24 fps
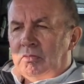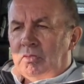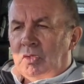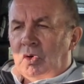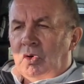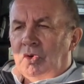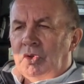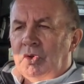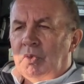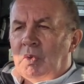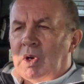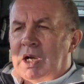
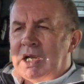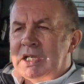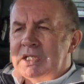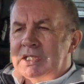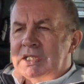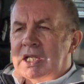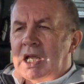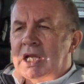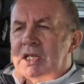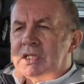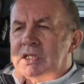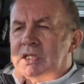Otherwise,
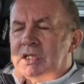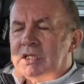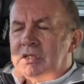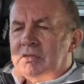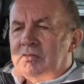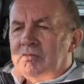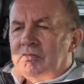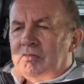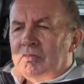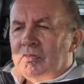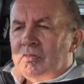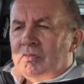that's
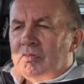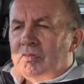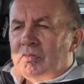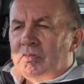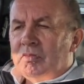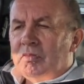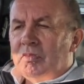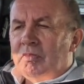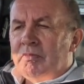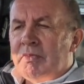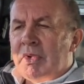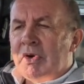
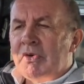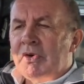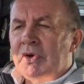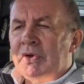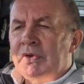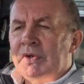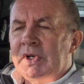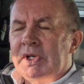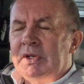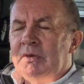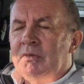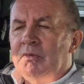
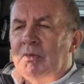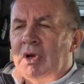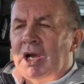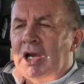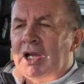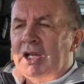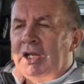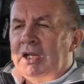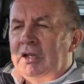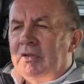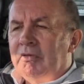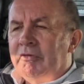mirroring
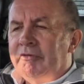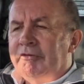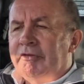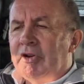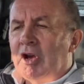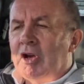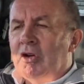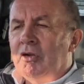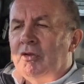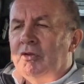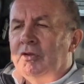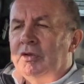my
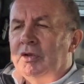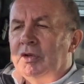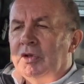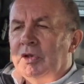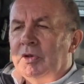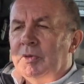phone.